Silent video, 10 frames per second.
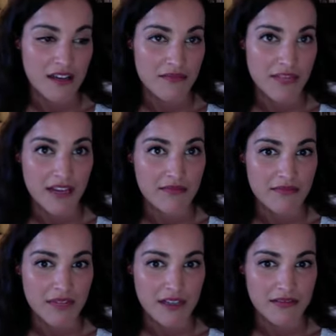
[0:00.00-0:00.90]
yeah,
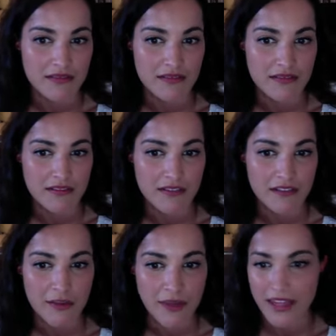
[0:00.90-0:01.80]
I
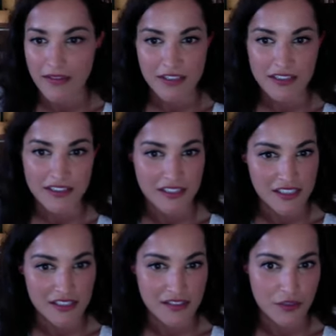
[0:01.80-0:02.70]
commend that, because it's
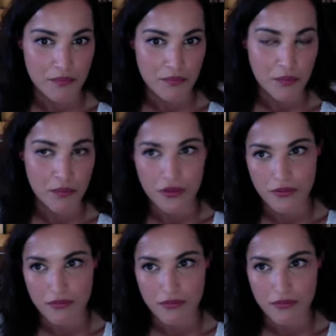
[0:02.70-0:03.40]
just, you put